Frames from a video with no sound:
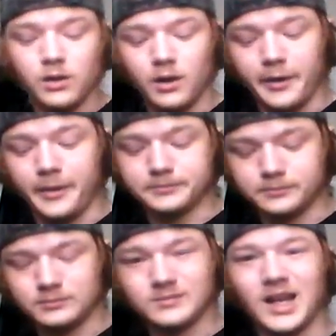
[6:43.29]
I'm
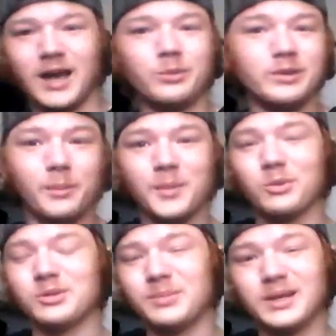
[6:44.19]
not
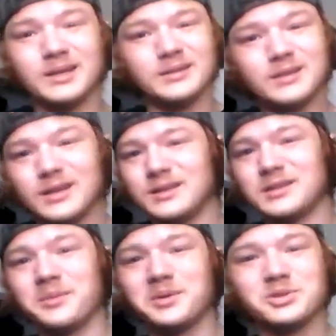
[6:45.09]
really big in
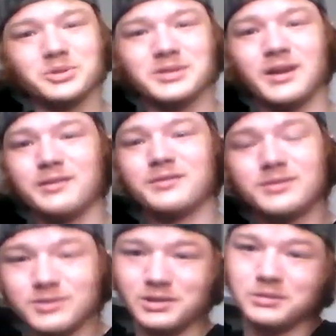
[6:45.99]
temp control stuff,
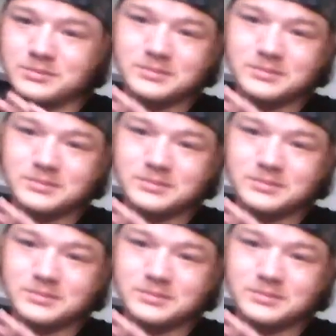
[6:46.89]
so